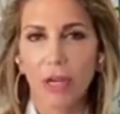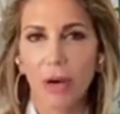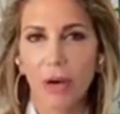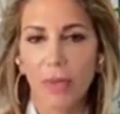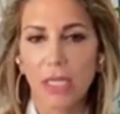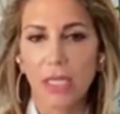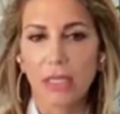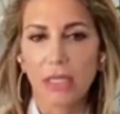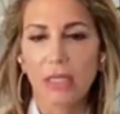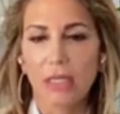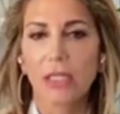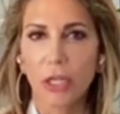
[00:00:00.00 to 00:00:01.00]
we saw
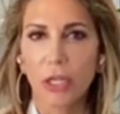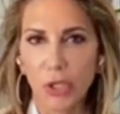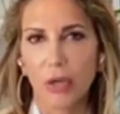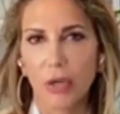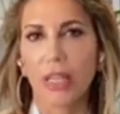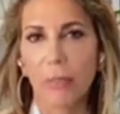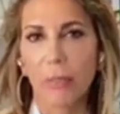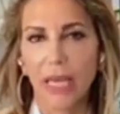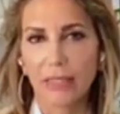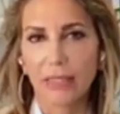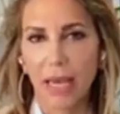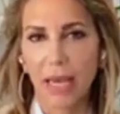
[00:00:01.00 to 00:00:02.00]
was, you know, during the
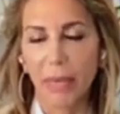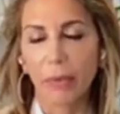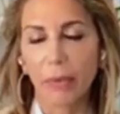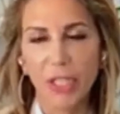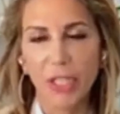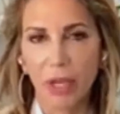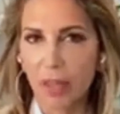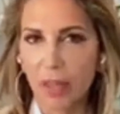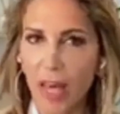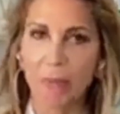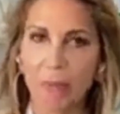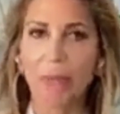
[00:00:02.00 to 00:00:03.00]
pandemic, we saw a
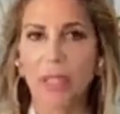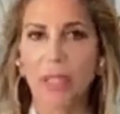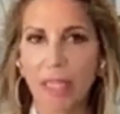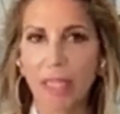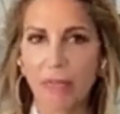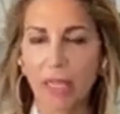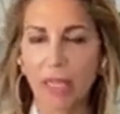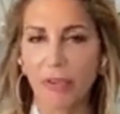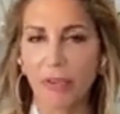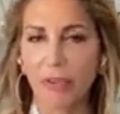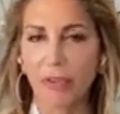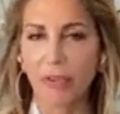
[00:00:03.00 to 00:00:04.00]
lot of people leaving
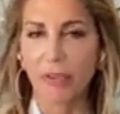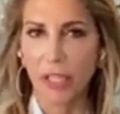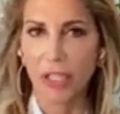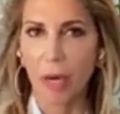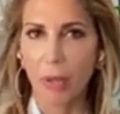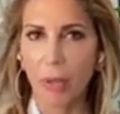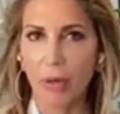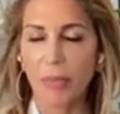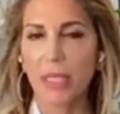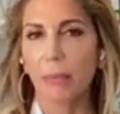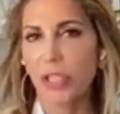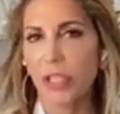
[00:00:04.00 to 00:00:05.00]
for the
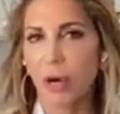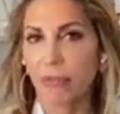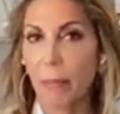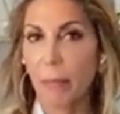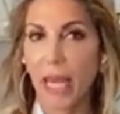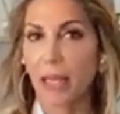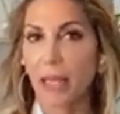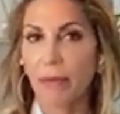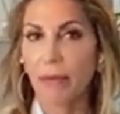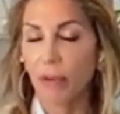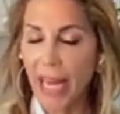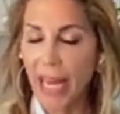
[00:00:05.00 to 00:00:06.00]
suburbs. Then we saw a
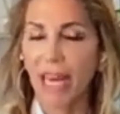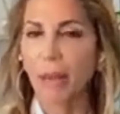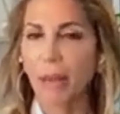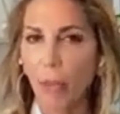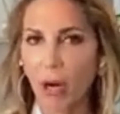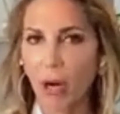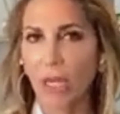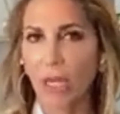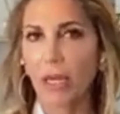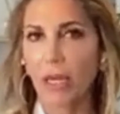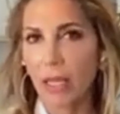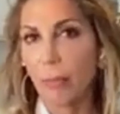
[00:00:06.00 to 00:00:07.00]
frenetic, frenetic
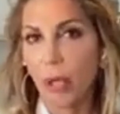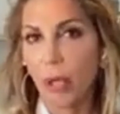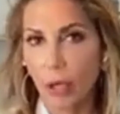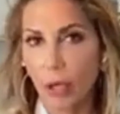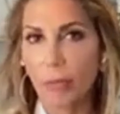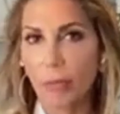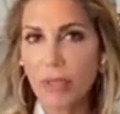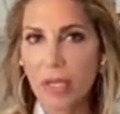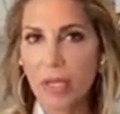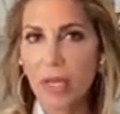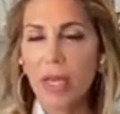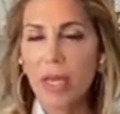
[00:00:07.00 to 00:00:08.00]
market in the
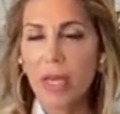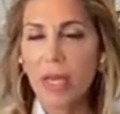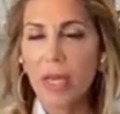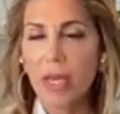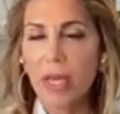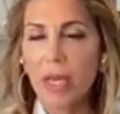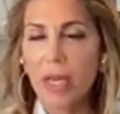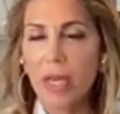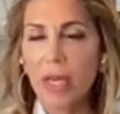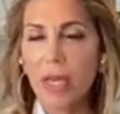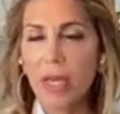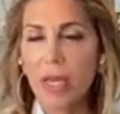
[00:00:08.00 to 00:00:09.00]
burbs. And
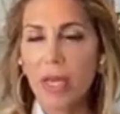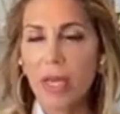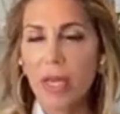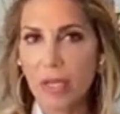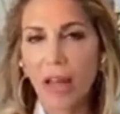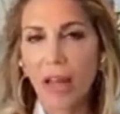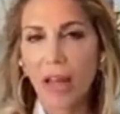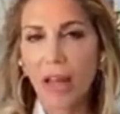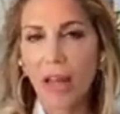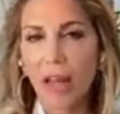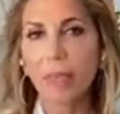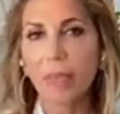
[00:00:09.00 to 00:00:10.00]
now those people, a
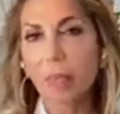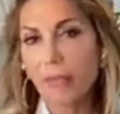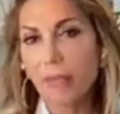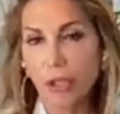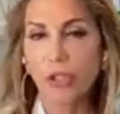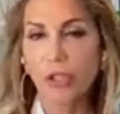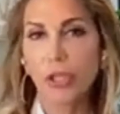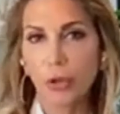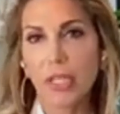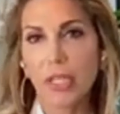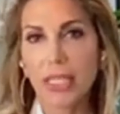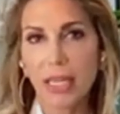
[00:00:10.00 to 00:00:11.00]
lot of people have returned to New
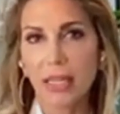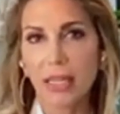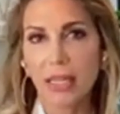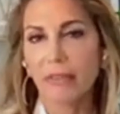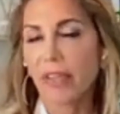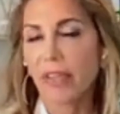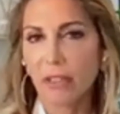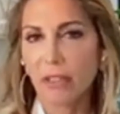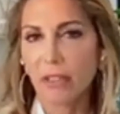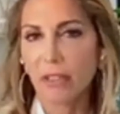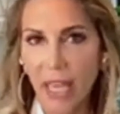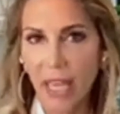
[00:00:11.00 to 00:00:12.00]
York City. They
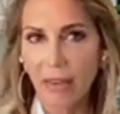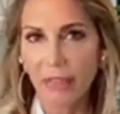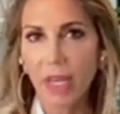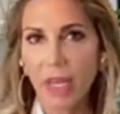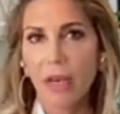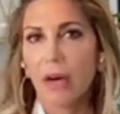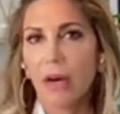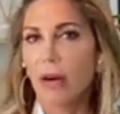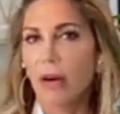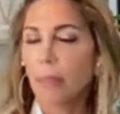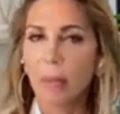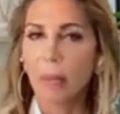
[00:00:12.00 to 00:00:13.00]
feel safe.
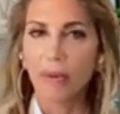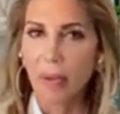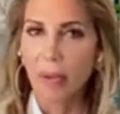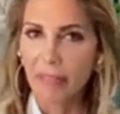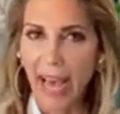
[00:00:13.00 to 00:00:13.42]
Uh, people have